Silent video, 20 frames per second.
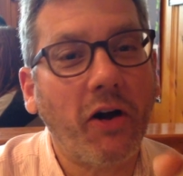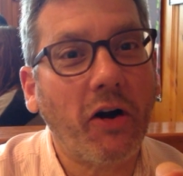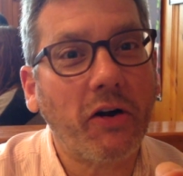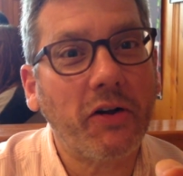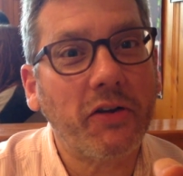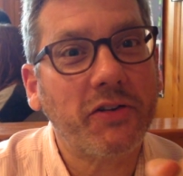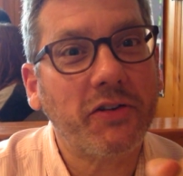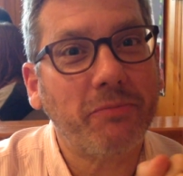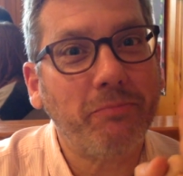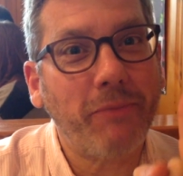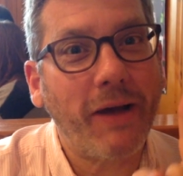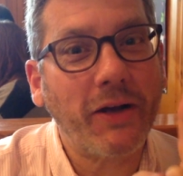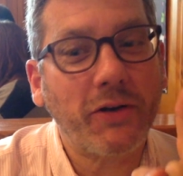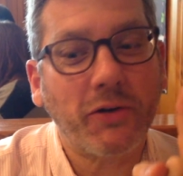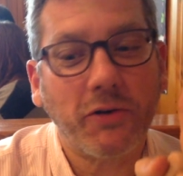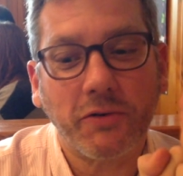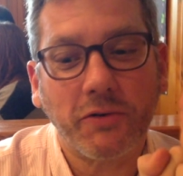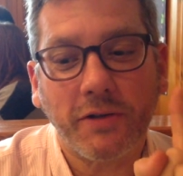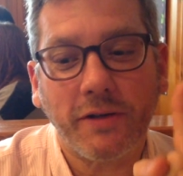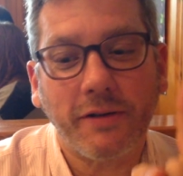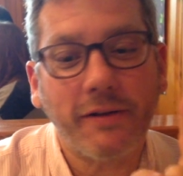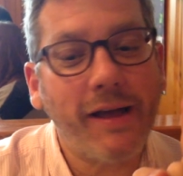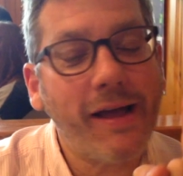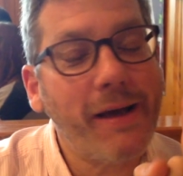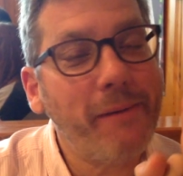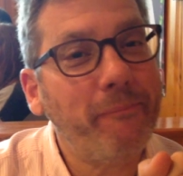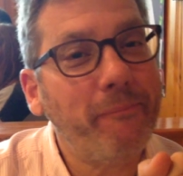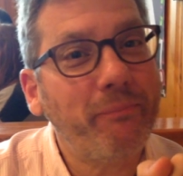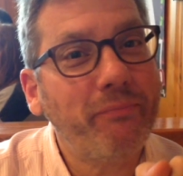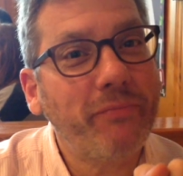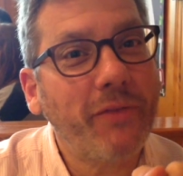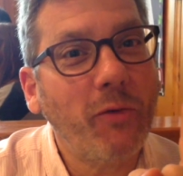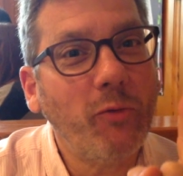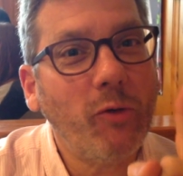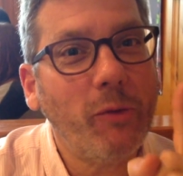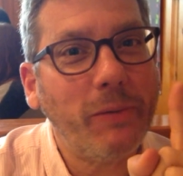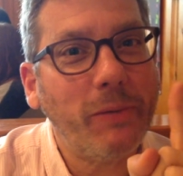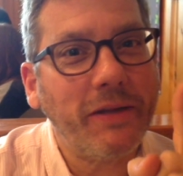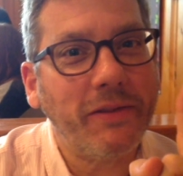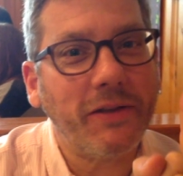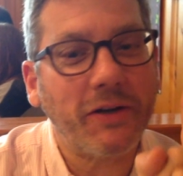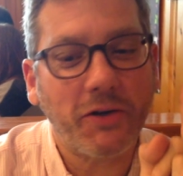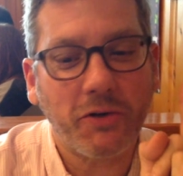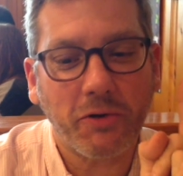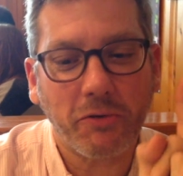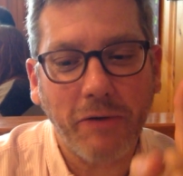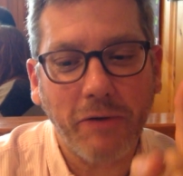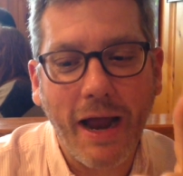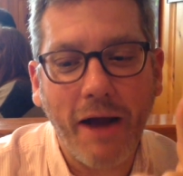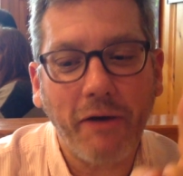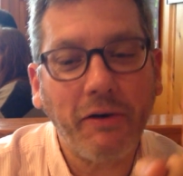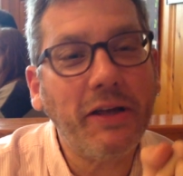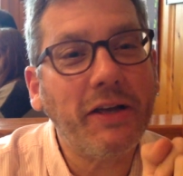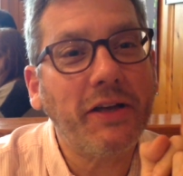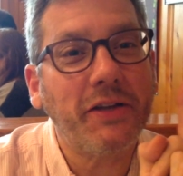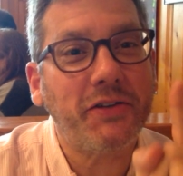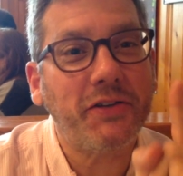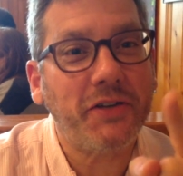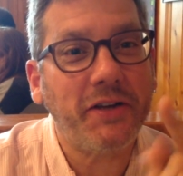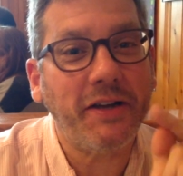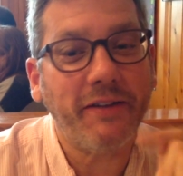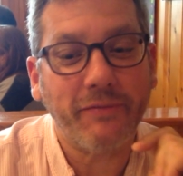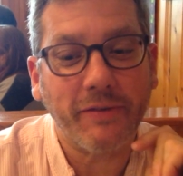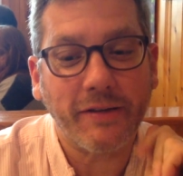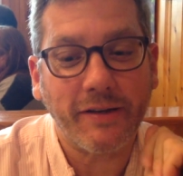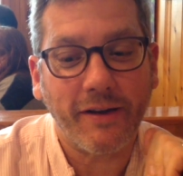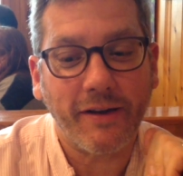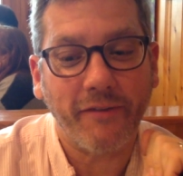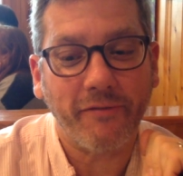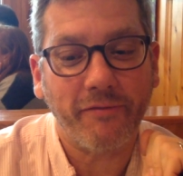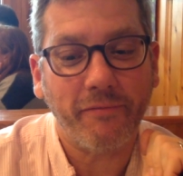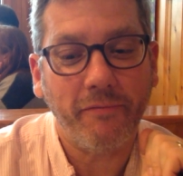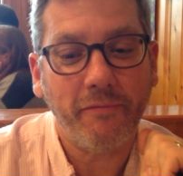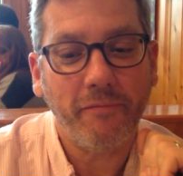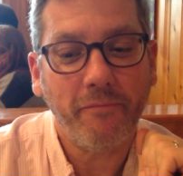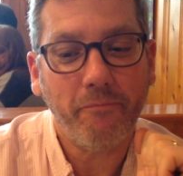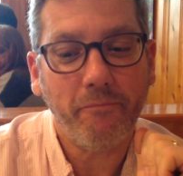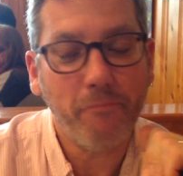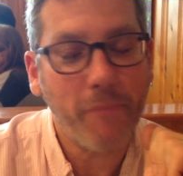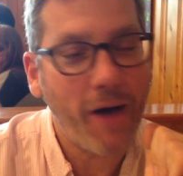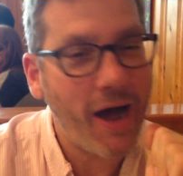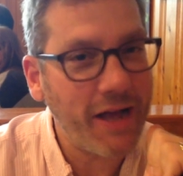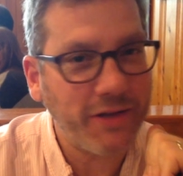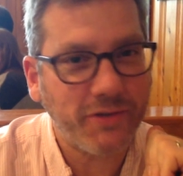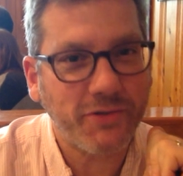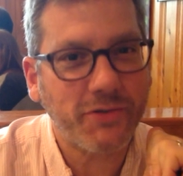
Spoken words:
artist Michael Klemm will be the crowning achievement of my